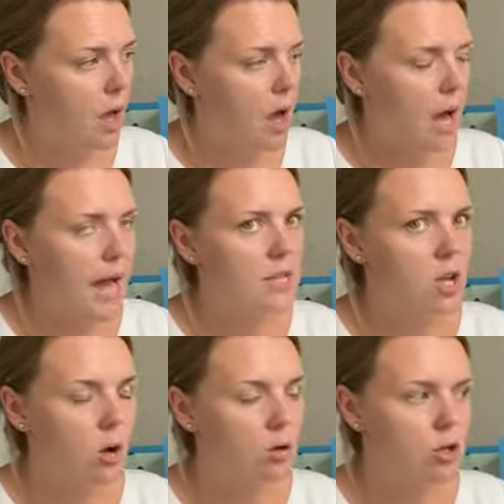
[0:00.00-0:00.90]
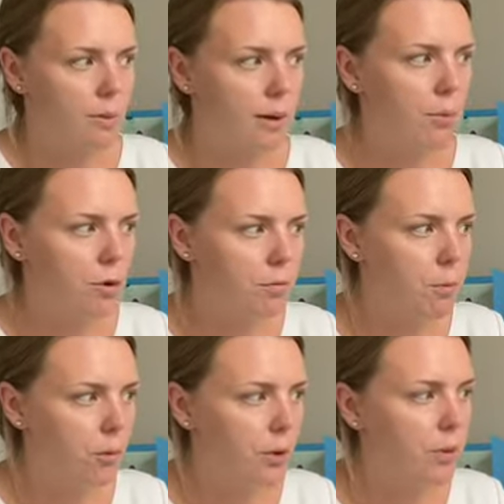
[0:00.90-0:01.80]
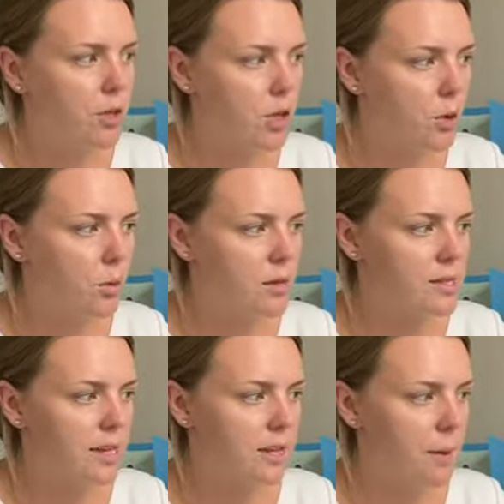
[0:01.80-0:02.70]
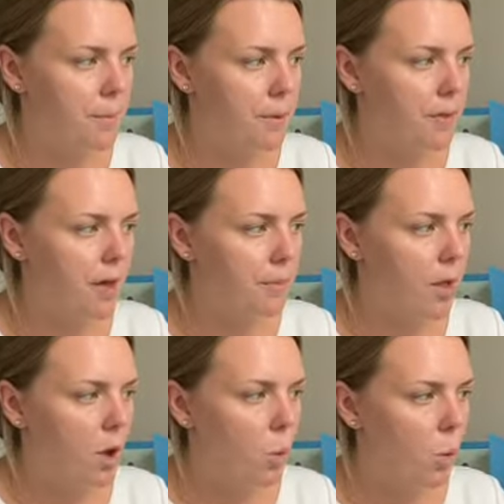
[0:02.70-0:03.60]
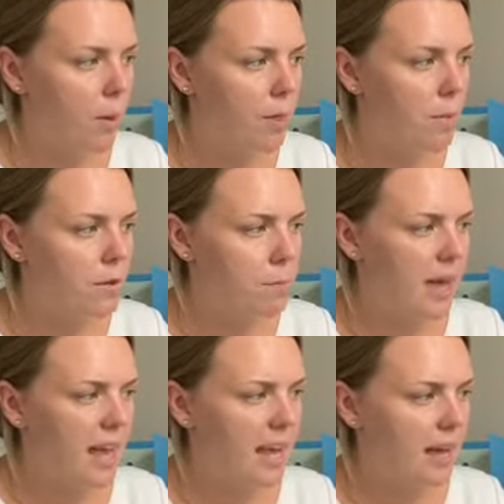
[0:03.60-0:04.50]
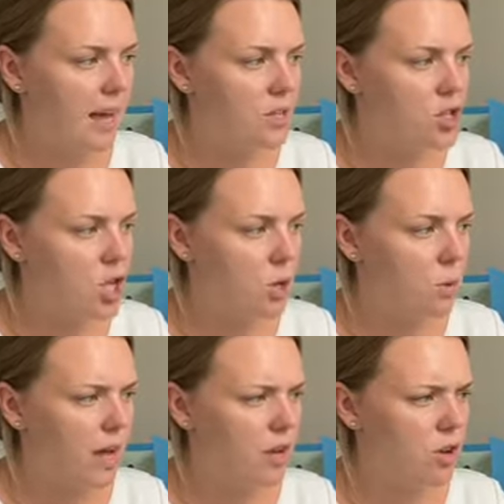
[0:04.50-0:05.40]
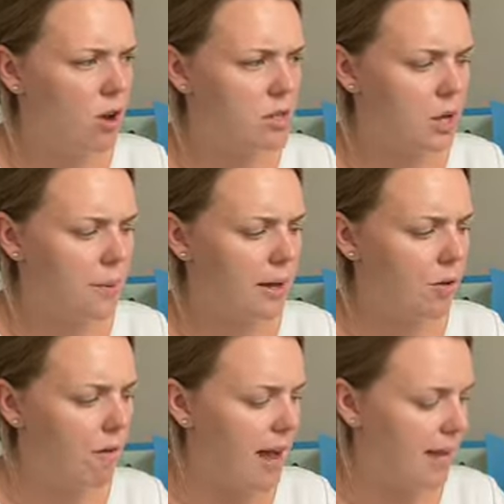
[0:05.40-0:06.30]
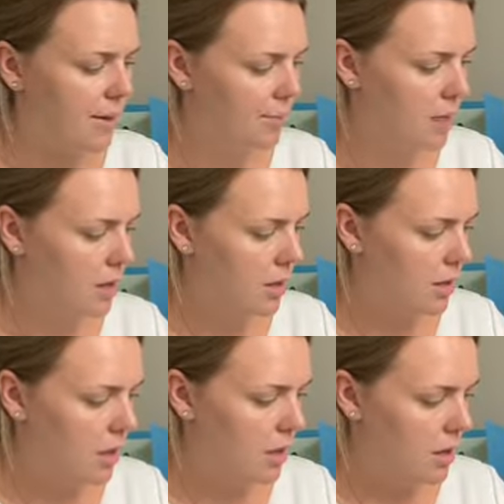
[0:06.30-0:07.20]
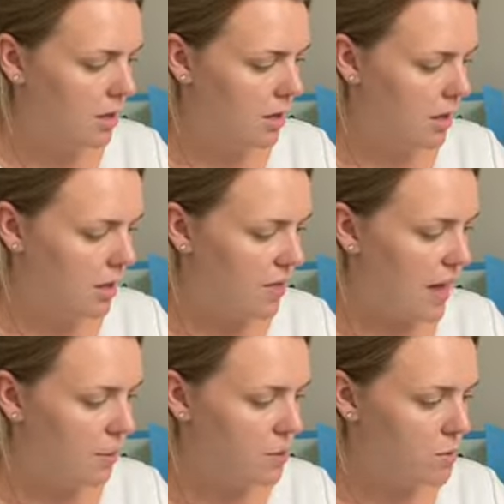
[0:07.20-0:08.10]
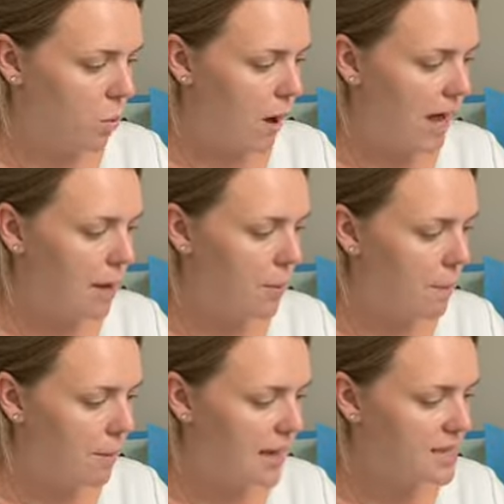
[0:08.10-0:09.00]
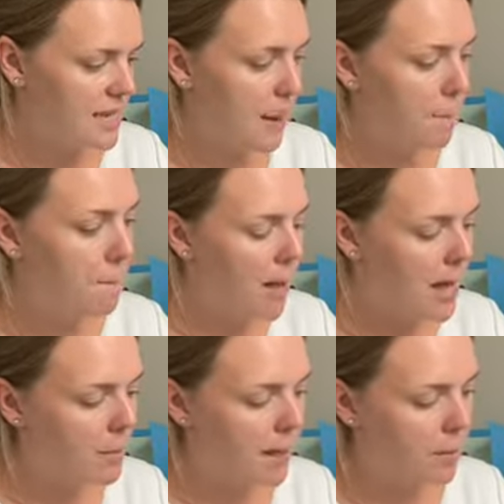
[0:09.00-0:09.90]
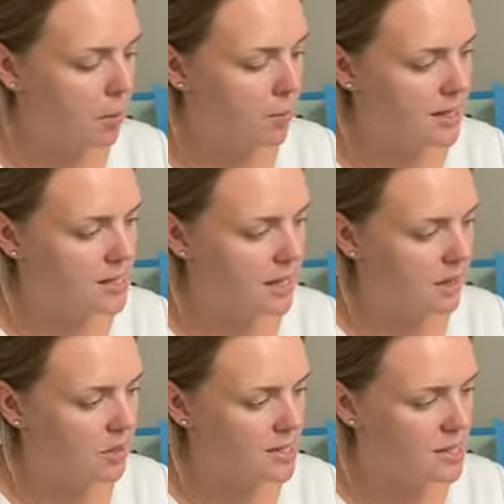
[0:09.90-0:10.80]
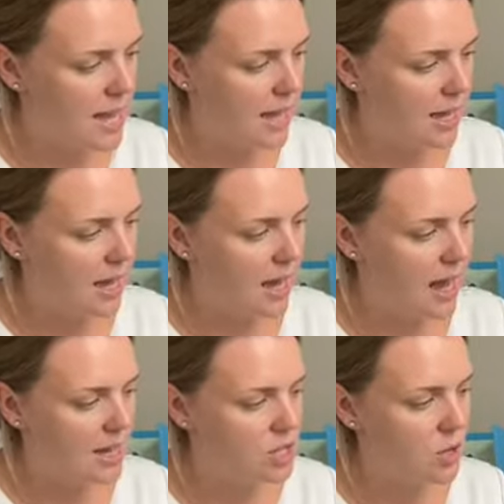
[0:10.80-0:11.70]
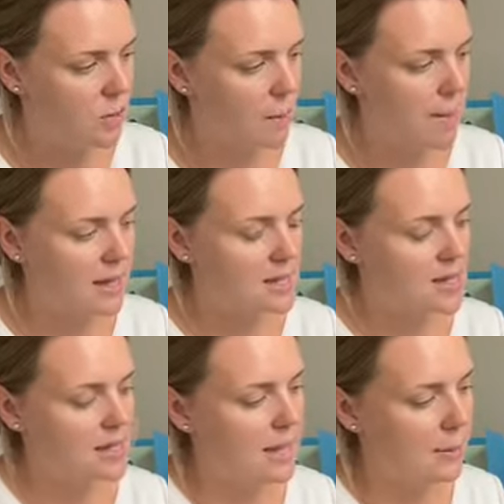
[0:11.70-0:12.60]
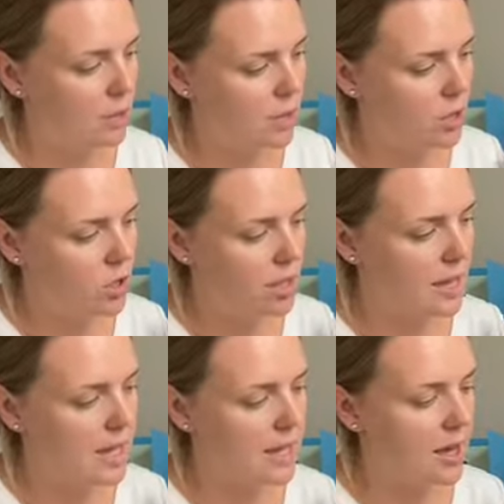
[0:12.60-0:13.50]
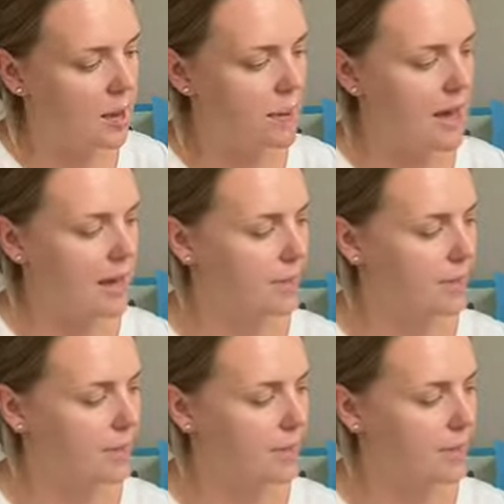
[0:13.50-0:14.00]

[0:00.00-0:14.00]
"I told you I would have brought you a new one," said her mother. "One that was pink and new and not going grey." "That was why I went back to get my pig puppet," said Lucy, and she went back to sleep, cuddling her pig.